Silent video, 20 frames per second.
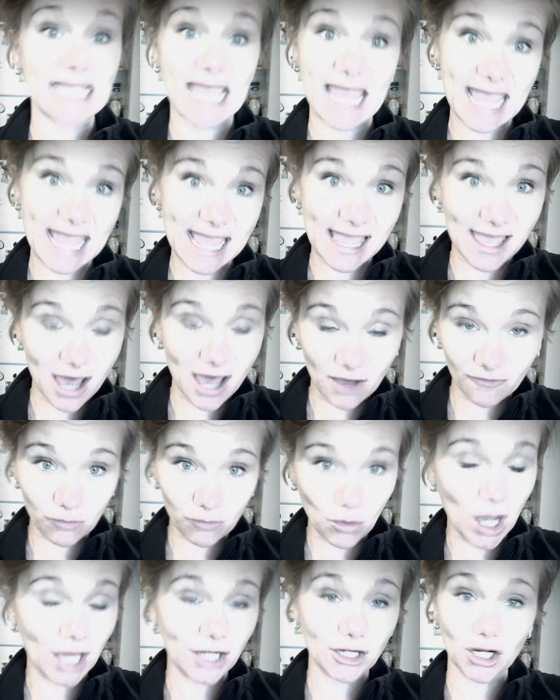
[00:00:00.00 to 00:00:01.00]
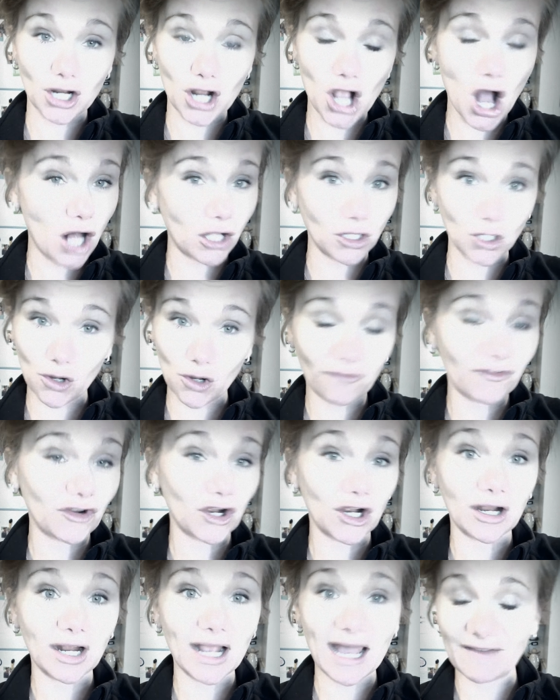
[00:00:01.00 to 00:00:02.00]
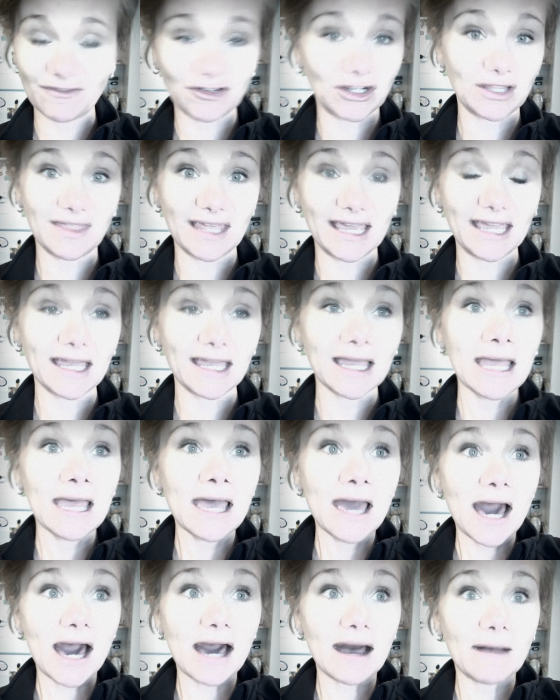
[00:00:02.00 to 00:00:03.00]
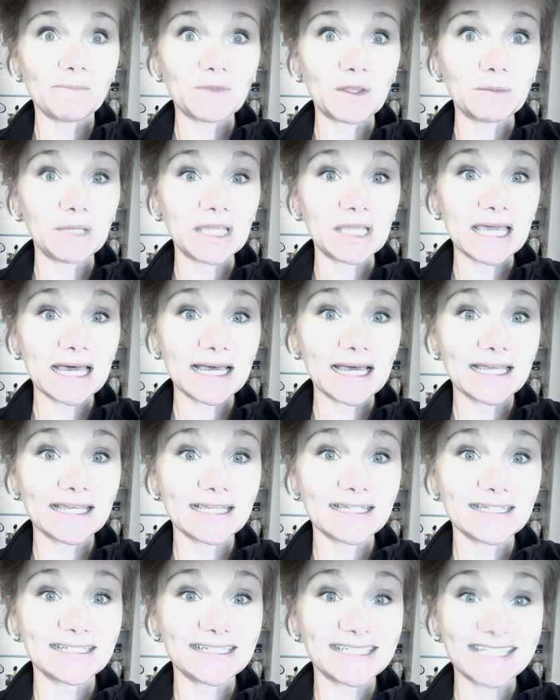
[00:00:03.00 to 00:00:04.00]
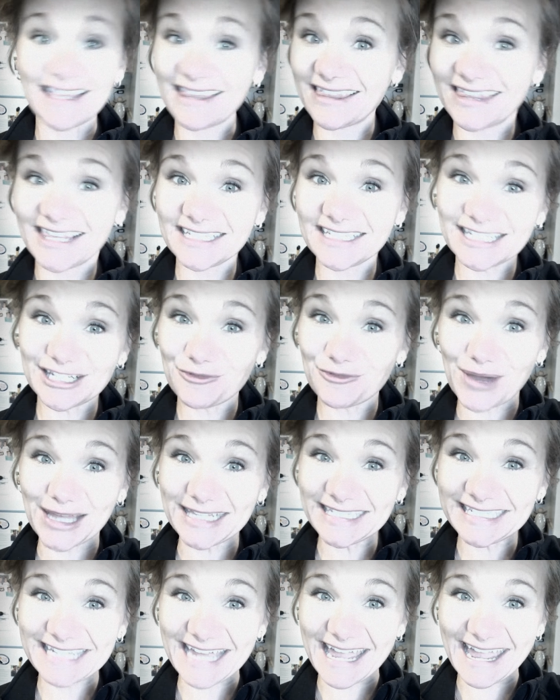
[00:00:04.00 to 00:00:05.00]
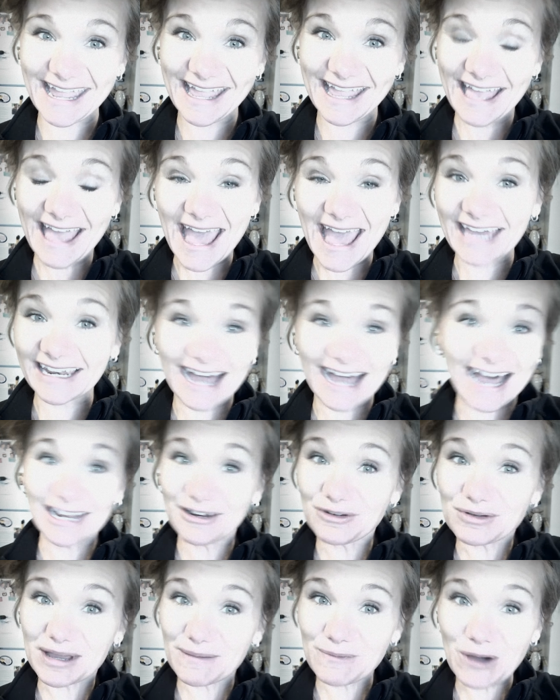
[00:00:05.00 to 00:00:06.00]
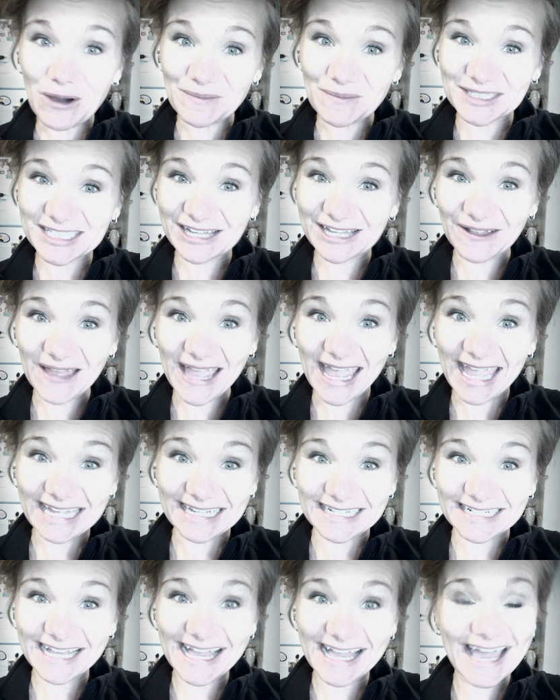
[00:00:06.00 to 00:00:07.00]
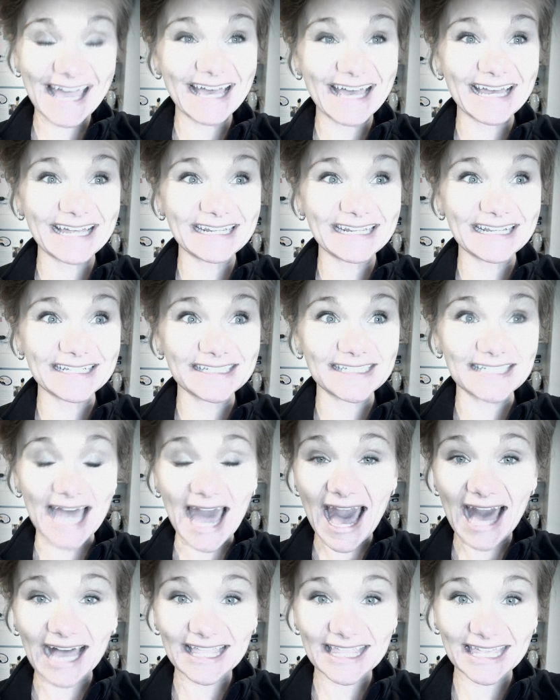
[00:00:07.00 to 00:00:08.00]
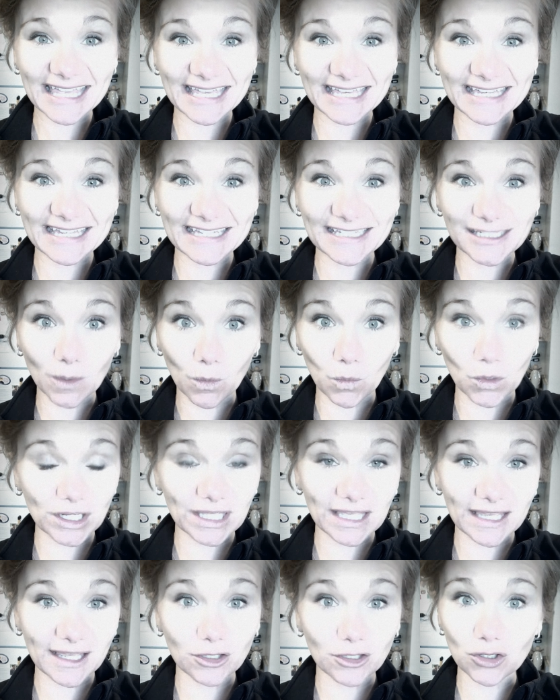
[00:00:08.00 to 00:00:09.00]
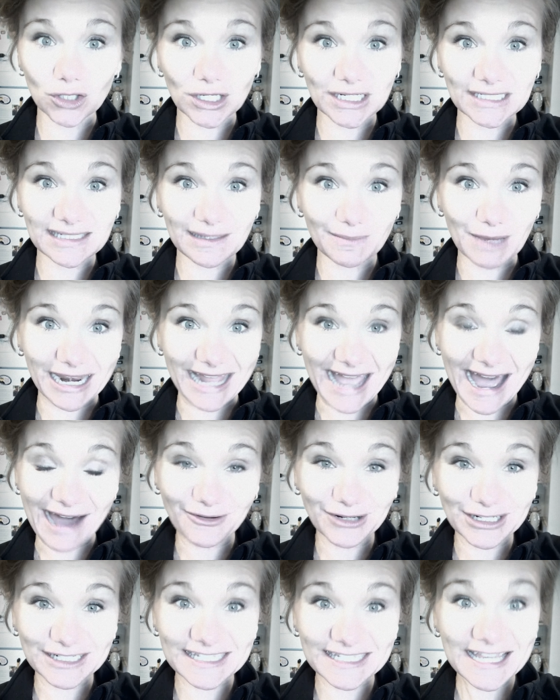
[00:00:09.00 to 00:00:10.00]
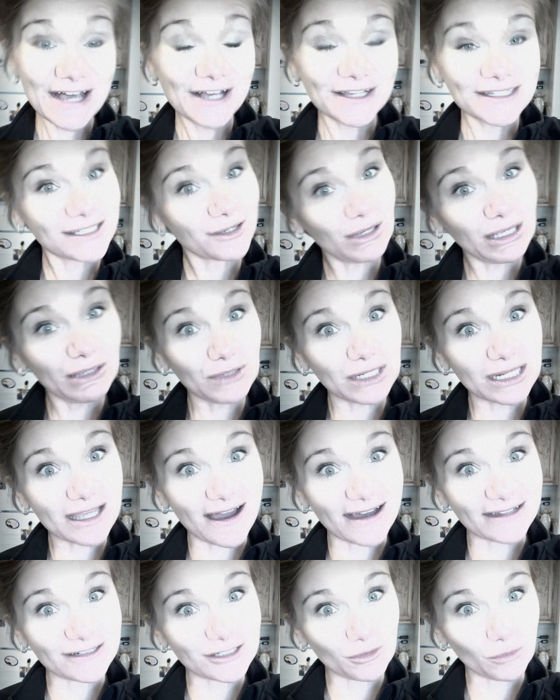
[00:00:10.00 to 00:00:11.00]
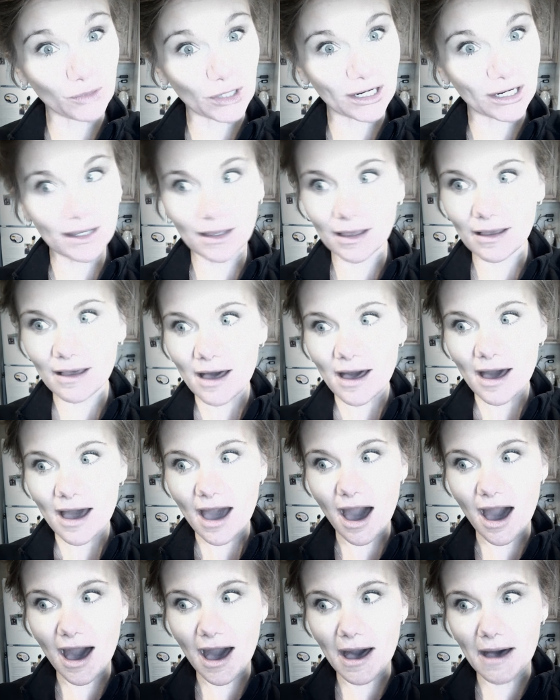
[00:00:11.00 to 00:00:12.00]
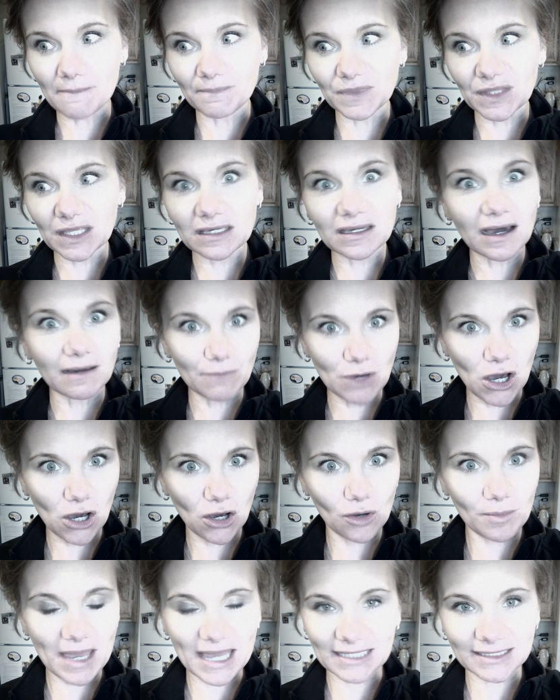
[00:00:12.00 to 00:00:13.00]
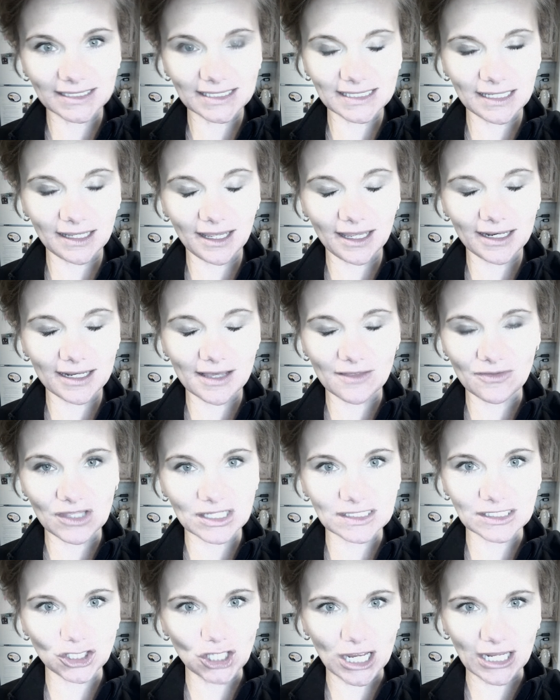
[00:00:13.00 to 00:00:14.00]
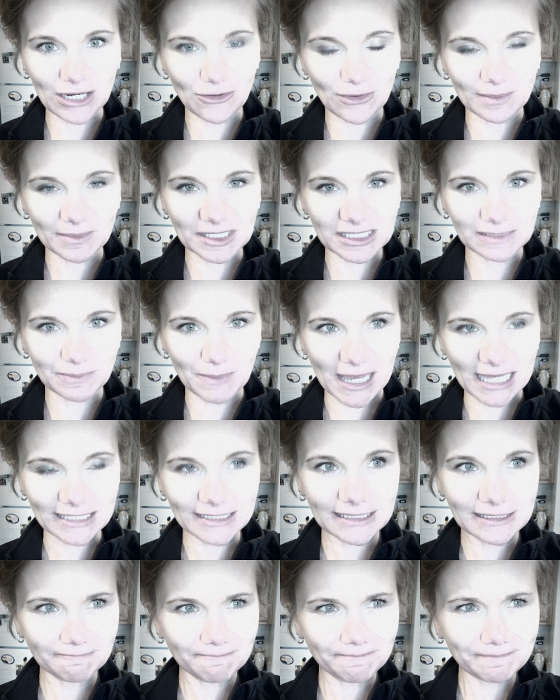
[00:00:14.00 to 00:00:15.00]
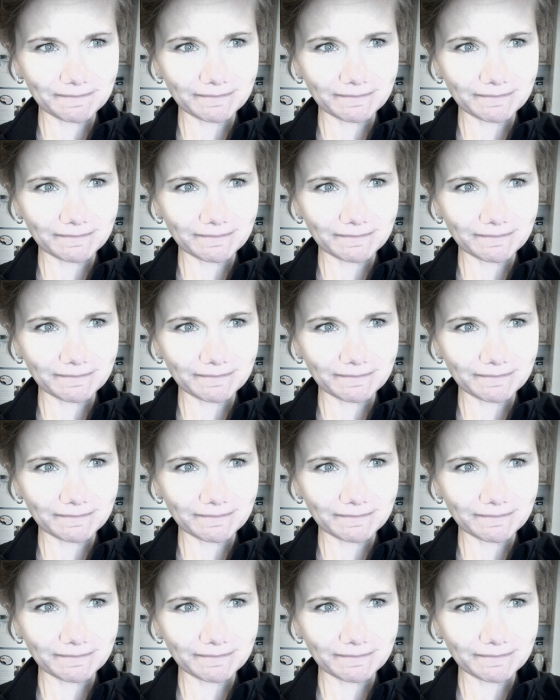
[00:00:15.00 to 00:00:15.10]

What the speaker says: day of water all over everything. Because this is Wednesday and I don't come home until 8. And Zach is working crazy amount of hours, so he would have gone to work, come home and seen this ginormous mess,